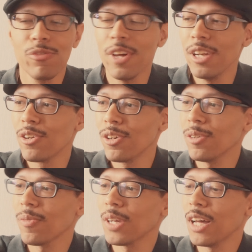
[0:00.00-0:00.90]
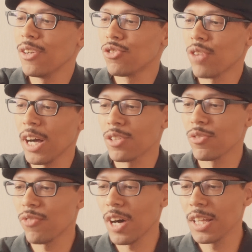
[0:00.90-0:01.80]
vendor and try
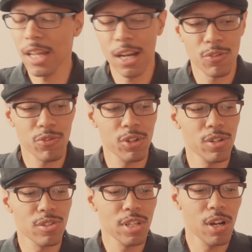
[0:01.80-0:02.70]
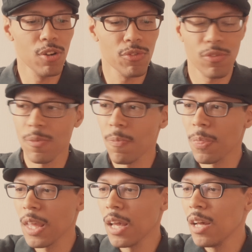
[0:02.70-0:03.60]
to find that out for yourself.
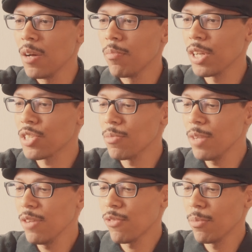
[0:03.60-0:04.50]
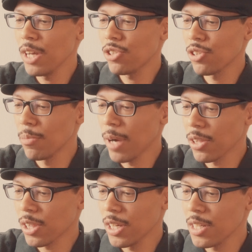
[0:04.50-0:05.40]
But some information
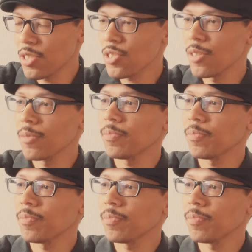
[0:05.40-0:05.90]
about this.